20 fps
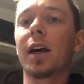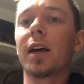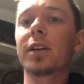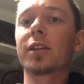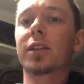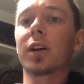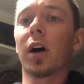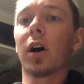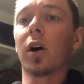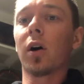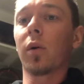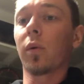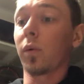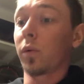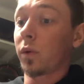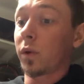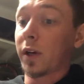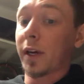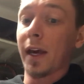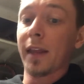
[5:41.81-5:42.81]

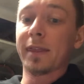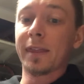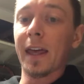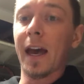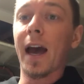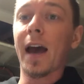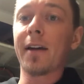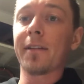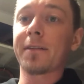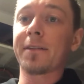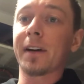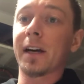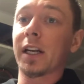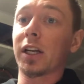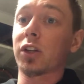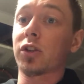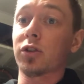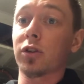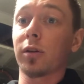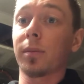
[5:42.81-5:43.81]
So get that, find
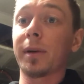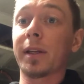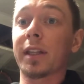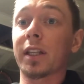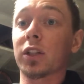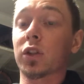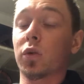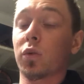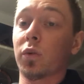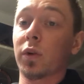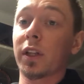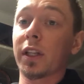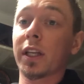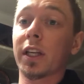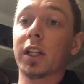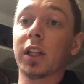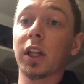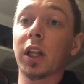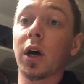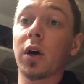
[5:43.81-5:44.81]
a drill bit that's really
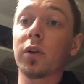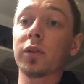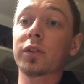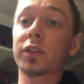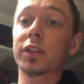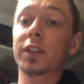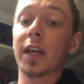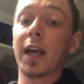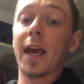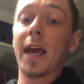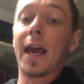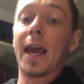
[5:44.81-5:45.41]
close,